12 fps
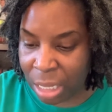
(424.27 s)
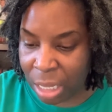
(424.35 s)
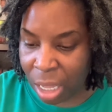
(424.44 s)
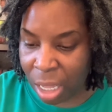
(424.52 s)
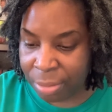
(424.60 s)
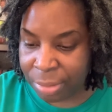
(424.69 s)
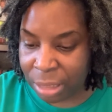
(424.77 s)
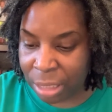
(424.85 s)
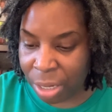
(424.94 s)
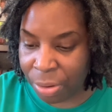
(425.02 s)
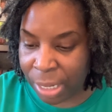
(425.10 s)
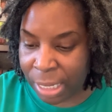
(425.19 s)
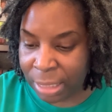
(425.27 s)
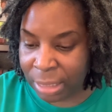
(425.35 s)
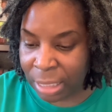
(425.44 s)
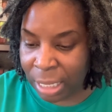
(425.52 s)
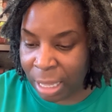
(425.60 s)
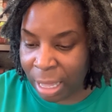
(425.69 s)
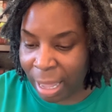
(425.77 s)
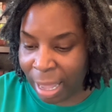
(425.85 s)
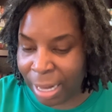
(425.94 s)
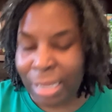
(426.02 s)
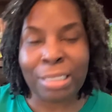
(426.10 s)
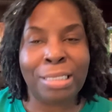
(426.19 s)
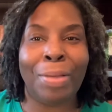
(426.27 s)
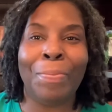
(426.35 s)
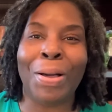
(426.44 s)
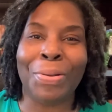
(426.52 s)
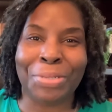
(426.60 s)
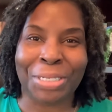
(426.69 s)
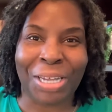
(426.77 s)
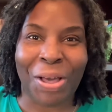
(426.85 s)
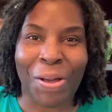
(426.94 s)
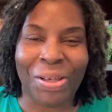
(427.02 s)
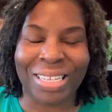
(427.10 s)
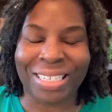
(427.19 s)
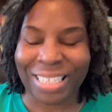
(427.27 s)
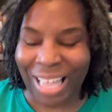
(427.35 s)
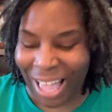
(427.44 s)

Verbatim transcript: um, series, and it's about dogs.